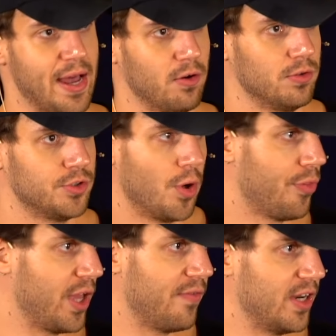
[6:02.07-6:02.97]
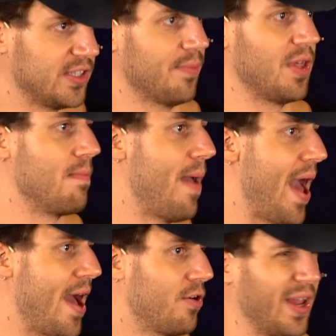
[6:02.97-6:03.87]
battle. Don't think of it as something
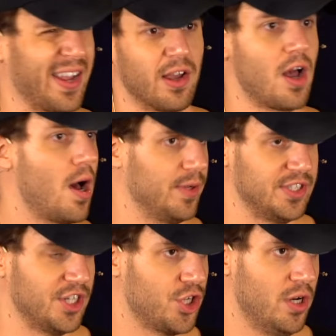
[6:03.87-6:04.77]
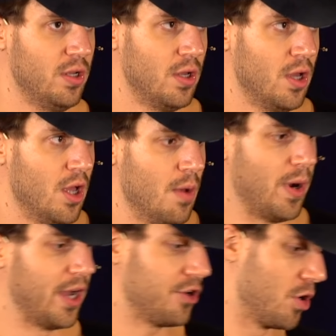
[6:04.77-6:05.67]
bad or like a competition,
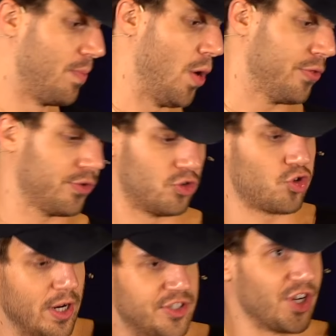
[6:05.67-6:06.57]
but you're both trying